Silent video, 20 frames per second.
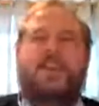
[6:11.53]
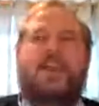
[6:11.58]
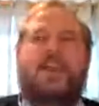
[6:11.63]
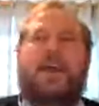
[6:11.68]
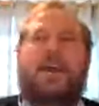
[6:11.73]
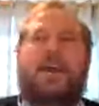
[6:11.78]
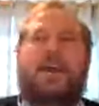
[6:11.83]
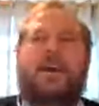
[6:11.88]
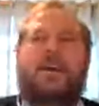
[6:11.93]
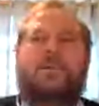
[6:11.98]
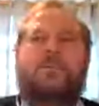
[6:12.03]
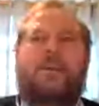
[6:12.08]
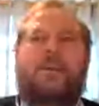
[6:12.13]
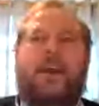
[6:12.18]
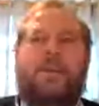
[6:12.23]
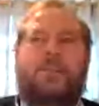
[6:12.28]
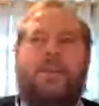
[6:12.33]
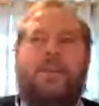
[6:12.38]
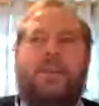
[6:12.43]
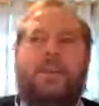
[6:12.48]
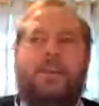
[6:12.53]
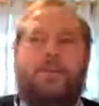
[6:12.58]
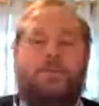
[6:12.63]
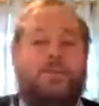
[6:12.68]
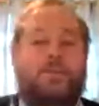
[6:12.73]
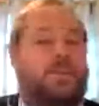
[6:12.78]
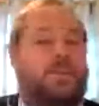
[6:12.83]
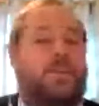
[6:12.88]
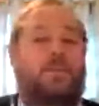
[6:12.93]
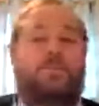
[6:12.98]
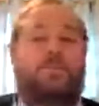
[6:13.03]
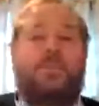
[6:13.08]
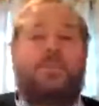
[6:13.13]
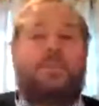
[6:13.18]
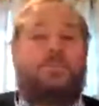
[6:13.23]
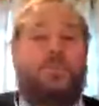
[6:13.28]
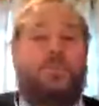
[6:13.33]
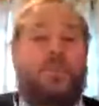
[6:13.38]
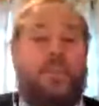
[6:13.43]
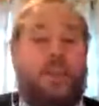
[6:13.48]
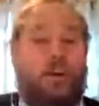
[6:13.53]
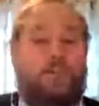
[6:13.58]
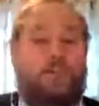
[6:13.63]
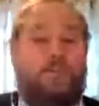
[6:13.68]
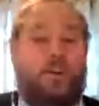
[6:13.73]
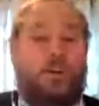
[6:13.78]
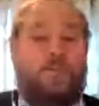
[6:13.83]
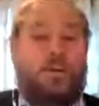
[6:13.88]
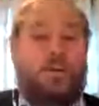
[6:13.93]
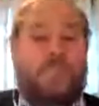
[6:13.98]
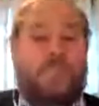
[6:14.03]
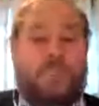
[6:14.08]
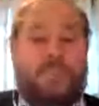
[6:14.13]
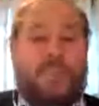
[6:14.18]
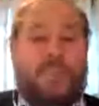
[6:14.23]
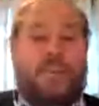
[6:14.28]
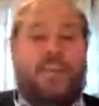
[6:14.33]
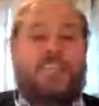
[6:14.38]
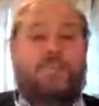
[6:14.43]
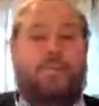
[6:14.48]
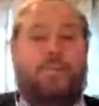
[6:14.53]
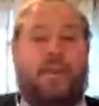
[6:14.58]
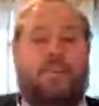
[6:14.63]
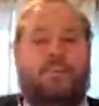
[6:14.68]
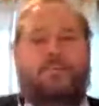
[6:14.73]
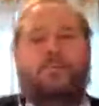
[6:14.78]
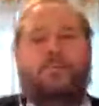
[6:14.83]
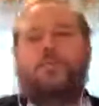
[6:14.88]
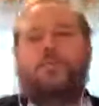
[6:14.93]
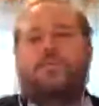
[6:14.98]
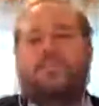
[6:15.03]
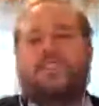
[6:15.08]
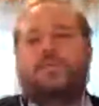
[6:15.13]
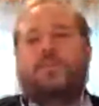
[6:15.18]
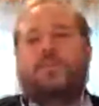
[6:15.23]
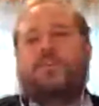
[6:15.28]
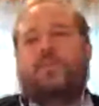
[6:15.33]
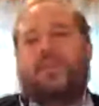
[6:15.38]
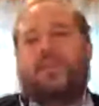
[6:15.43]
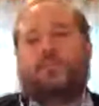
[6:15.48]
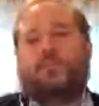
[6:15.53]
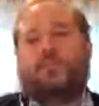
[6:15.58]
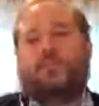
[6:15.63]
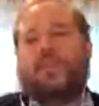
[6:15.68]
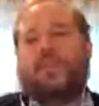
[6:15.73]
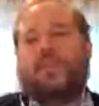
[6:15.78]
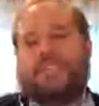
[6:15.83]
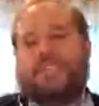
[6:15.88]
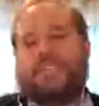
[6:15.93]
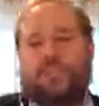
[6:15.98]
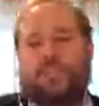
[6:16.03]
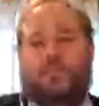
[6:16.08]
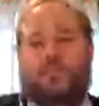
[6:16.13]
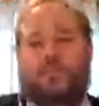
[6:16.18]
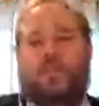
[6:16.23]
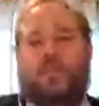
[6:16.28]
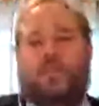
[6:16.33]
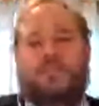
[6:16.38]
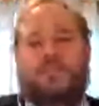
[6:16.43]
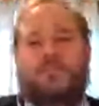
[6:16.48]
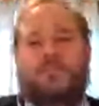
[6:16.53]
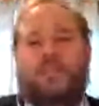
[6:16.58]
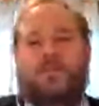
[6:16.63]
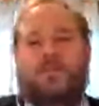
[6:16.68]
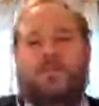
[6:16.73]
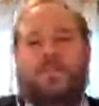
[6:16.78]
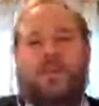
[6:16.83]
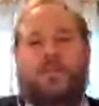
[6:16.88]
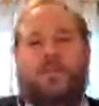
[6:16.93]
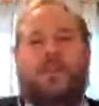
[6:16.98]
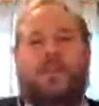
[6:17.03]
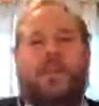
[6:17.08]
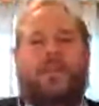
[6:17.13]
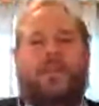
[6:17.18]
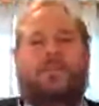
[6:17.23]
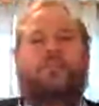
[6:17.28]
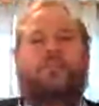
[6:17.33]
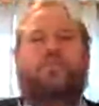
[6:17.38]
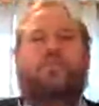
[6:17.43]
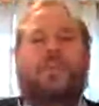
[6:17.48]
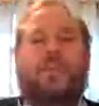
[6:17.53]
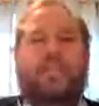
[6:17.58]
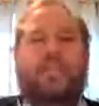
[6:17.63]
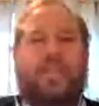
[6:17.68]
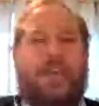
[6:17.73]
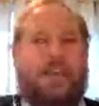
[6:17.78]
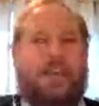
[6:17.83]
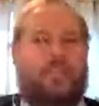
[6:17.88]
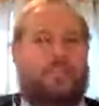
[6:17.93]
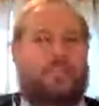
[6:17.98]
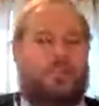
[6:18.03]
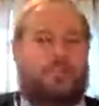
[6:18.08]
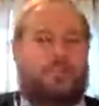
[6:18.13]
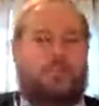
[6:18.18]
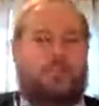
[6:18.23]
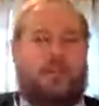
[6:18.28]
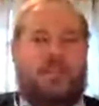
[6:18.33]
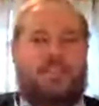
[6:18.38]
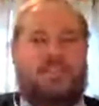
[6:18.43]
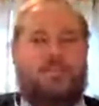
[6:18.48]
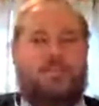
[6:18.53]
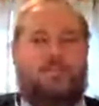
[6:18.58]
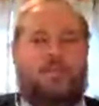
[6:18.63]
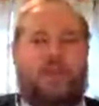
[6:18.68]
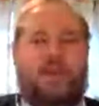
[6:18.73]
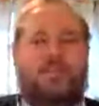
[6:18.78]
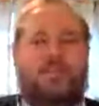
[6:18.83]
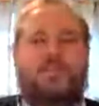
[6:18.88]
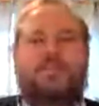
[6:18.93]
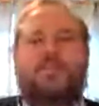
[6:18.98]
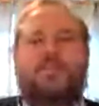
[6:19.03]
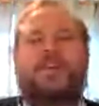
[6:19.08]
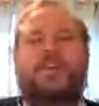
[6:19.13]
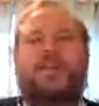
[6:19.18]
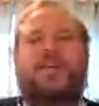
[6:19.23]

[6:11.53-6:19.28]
I think it played out very much as I expected. For a movie to be great, it really has to surprise me. There was nothing in it that really kind of took me by surprise.